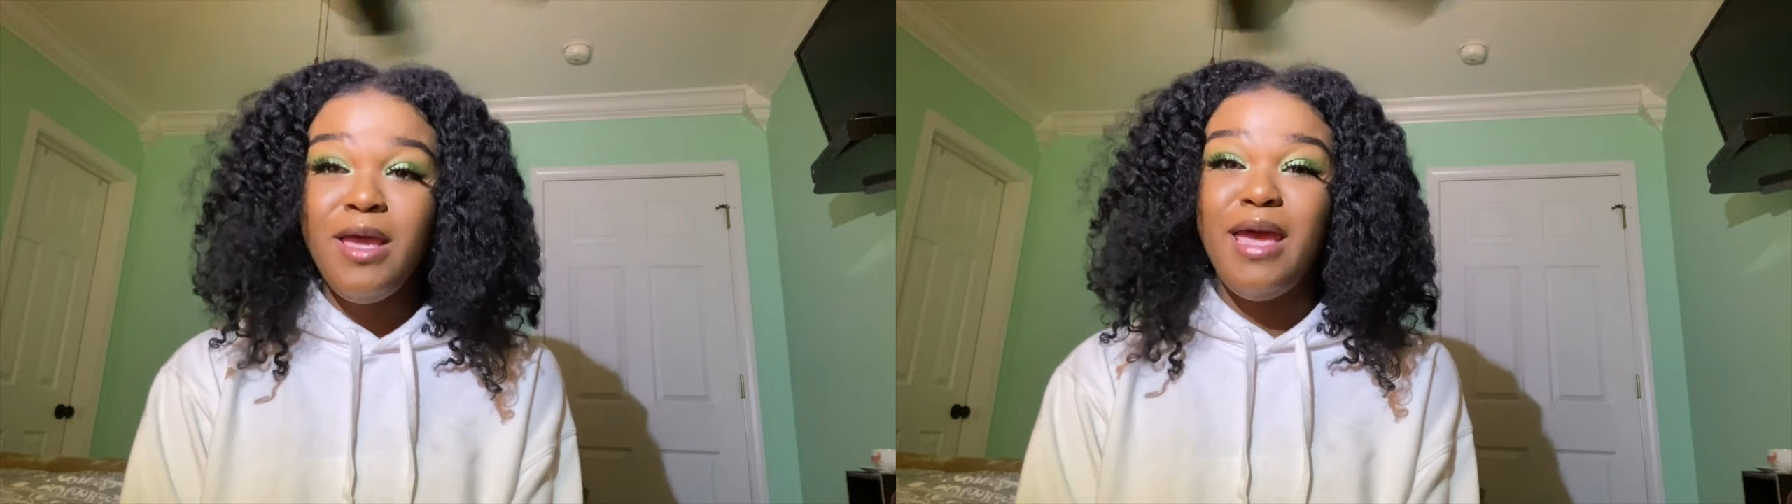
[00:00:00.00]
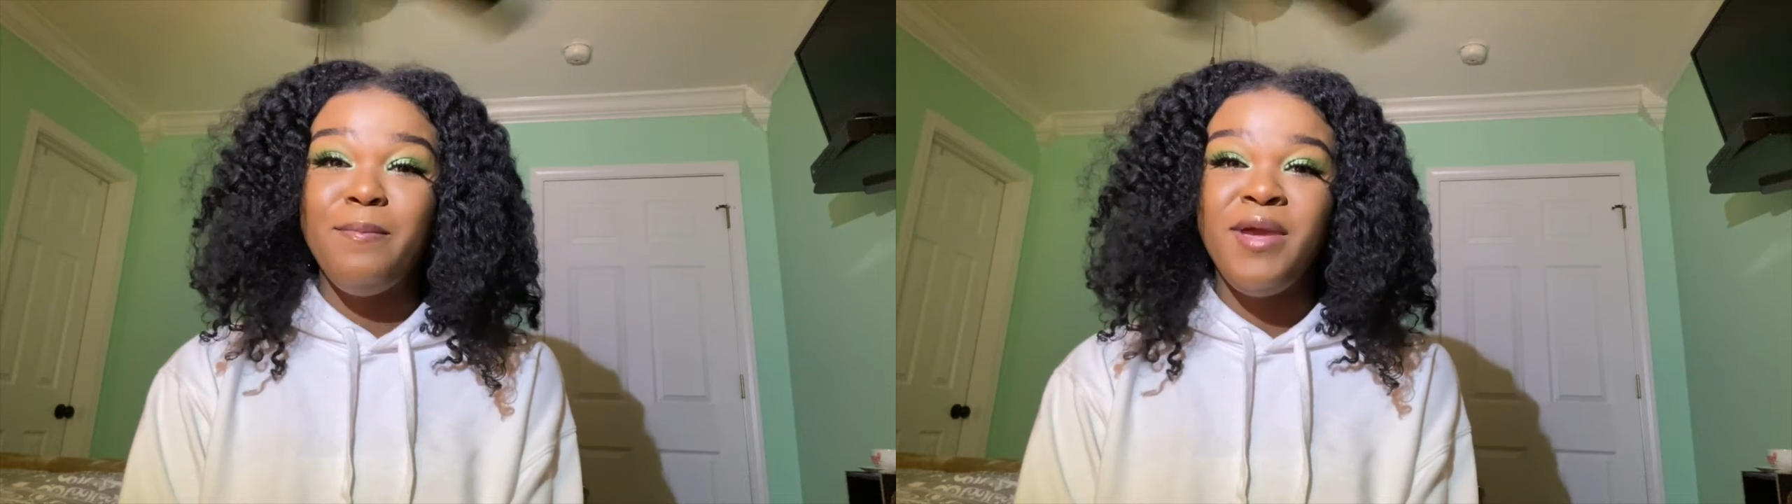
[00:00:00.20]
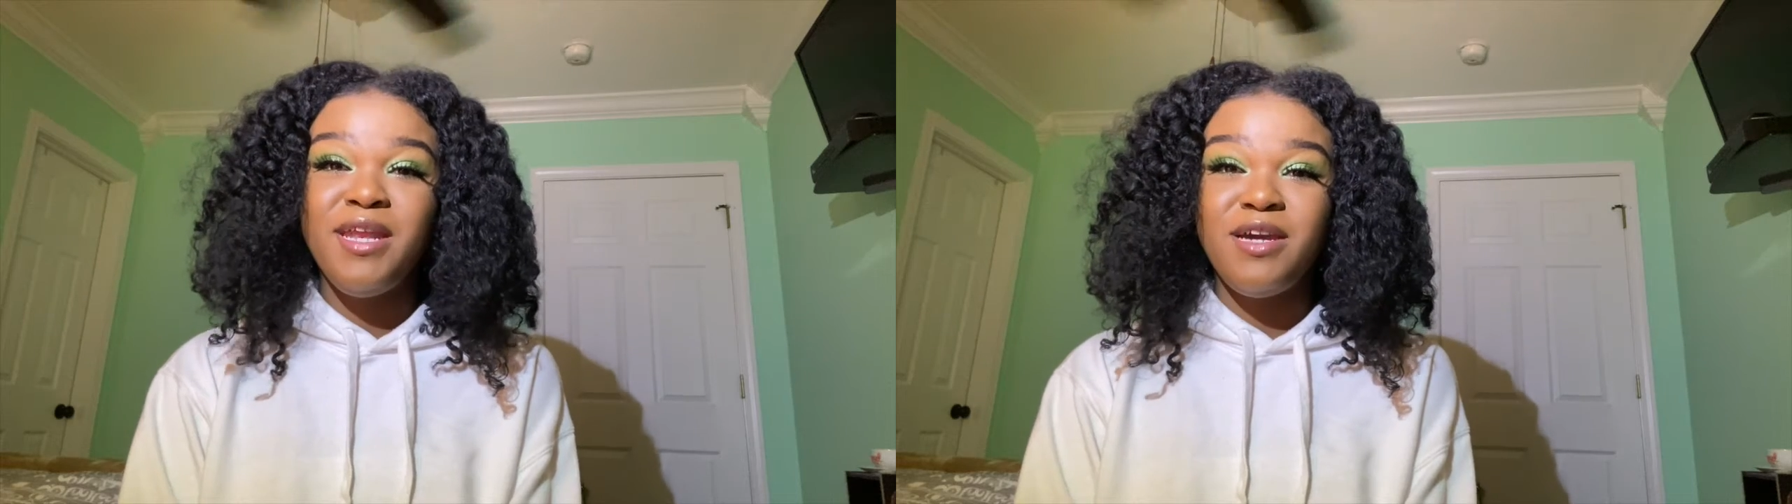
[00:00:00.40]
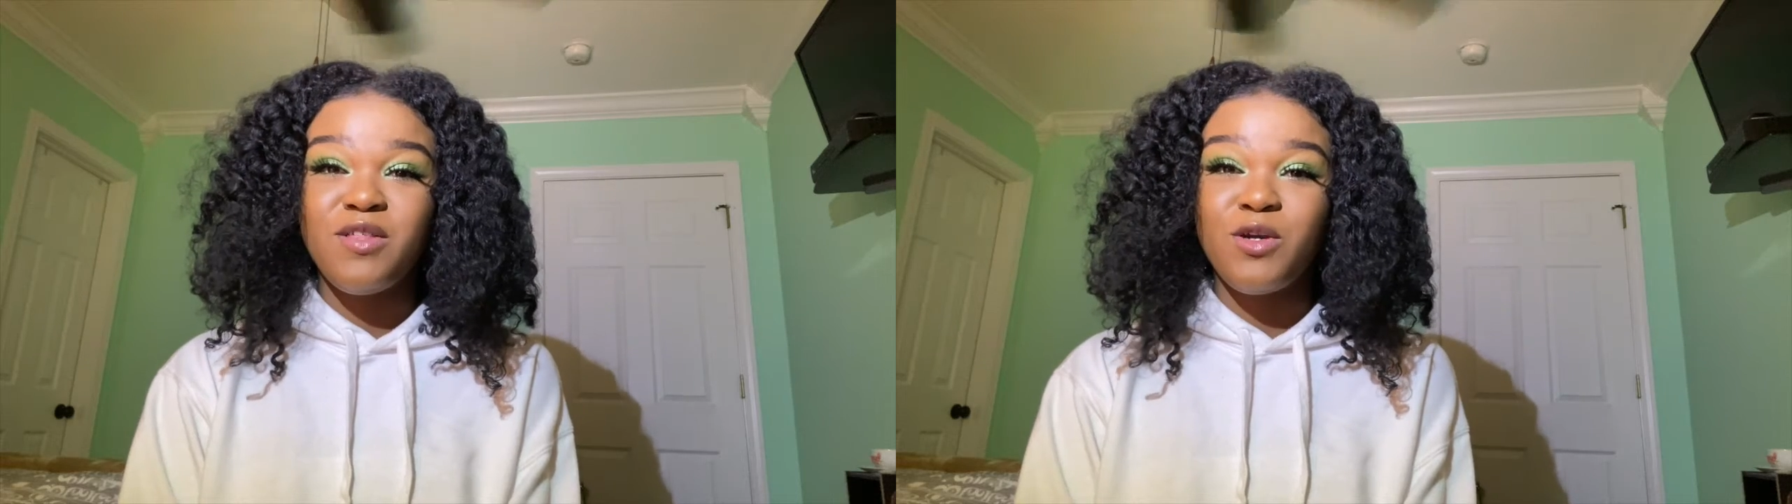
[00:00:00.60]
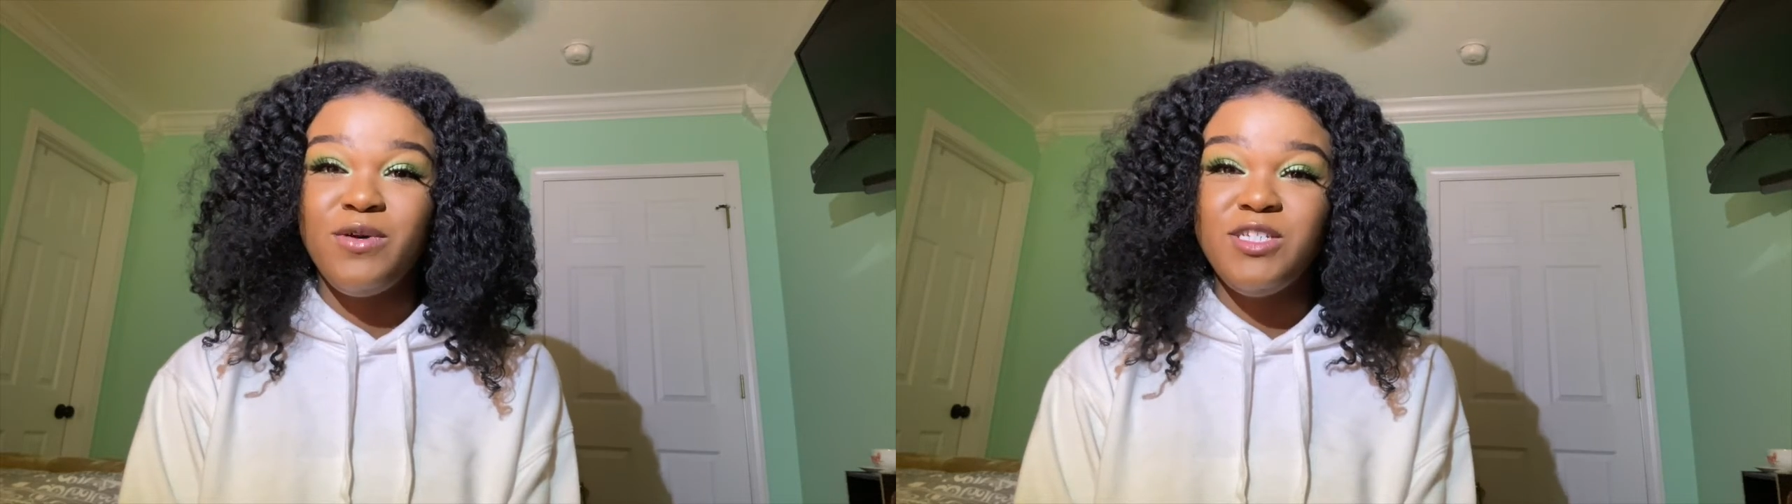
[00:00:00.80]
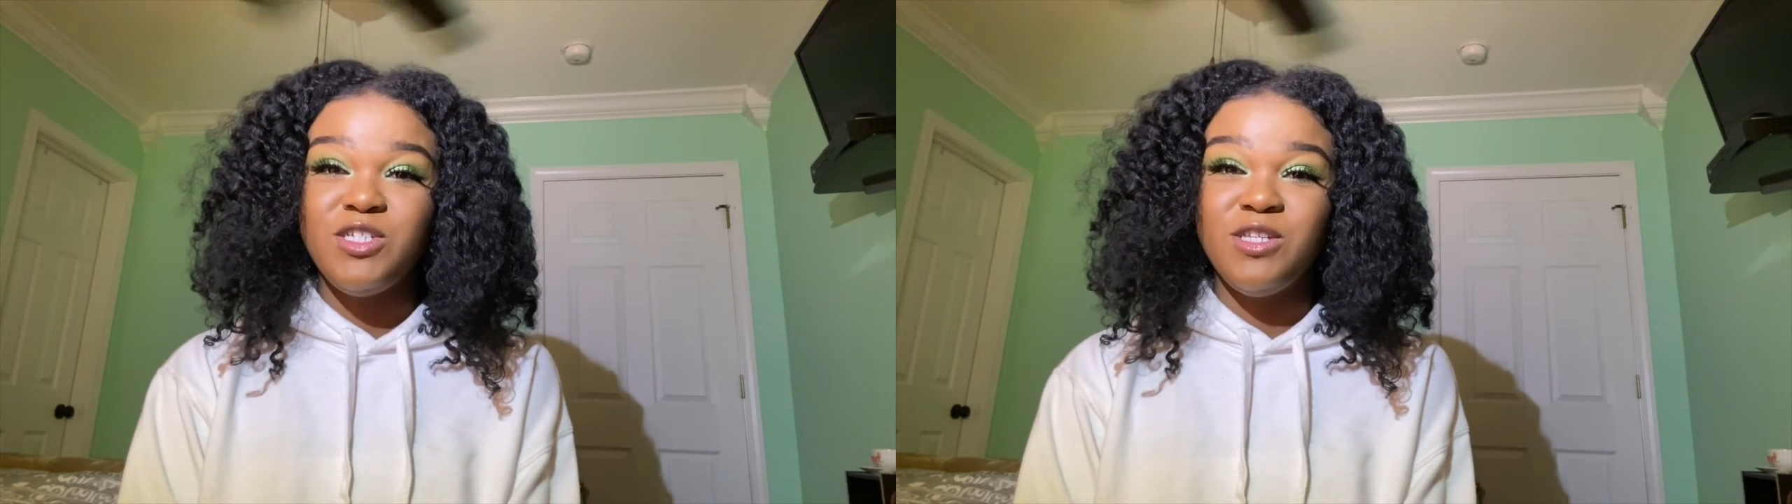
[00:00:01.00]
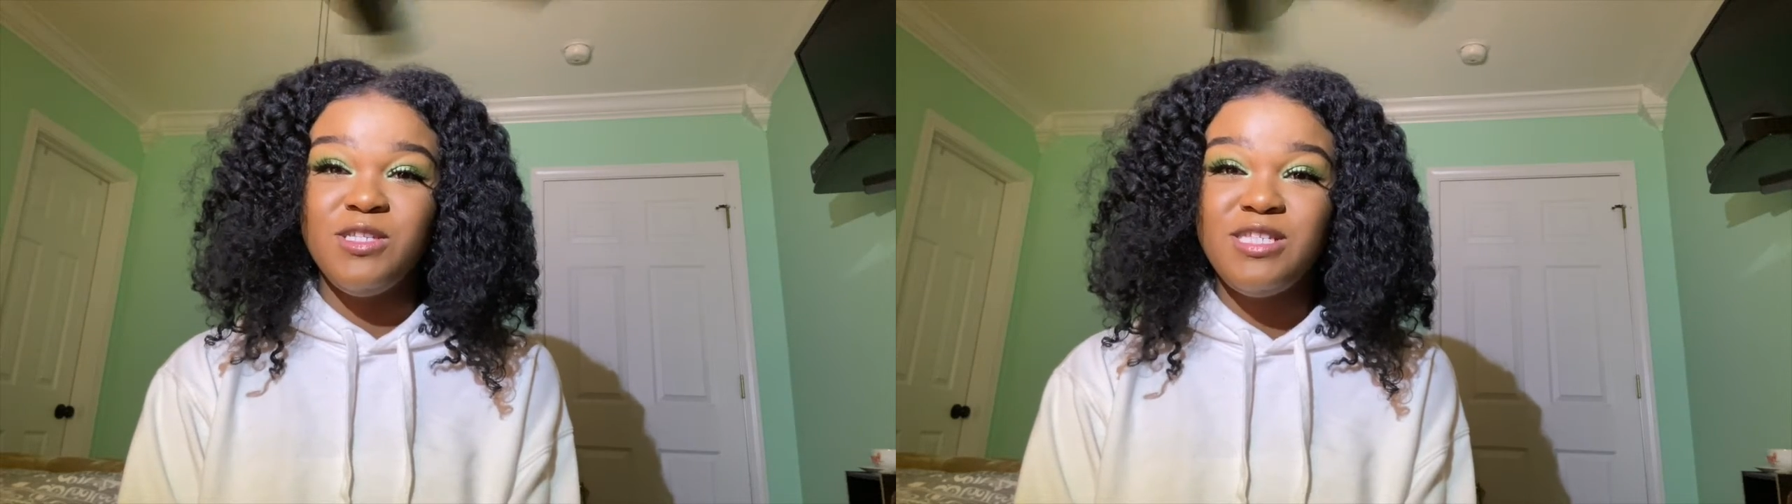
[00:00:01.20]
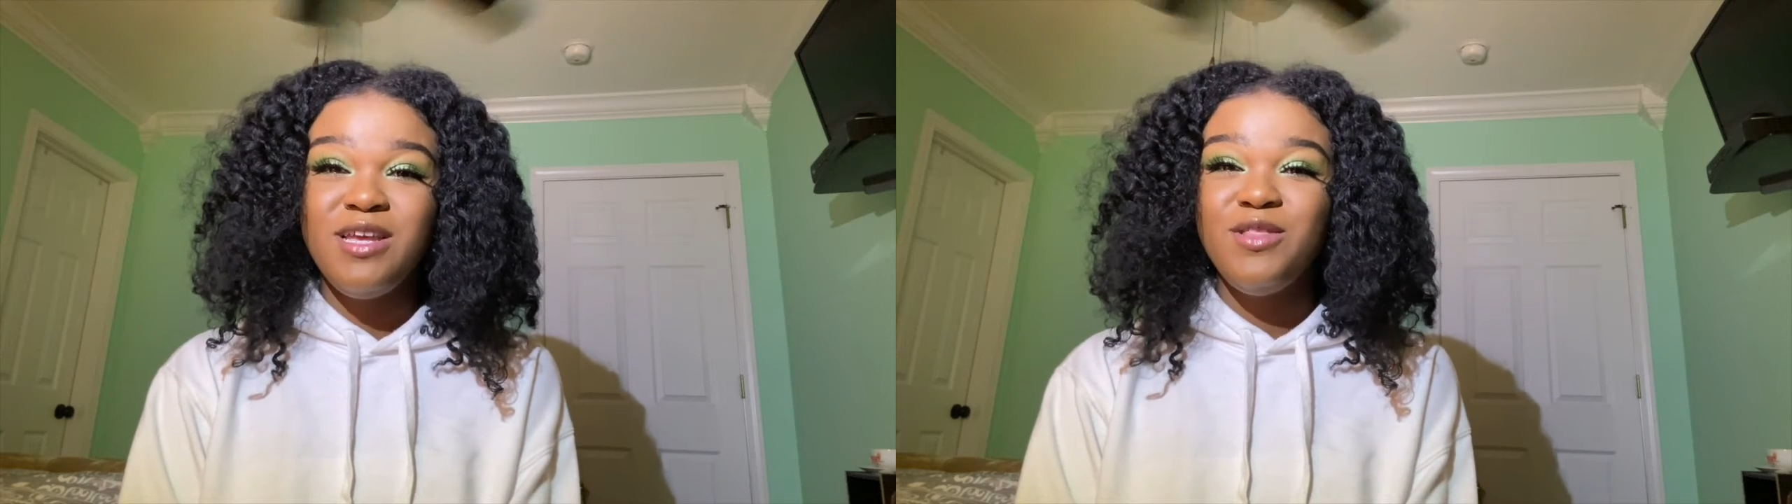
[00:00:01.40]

And many other questions.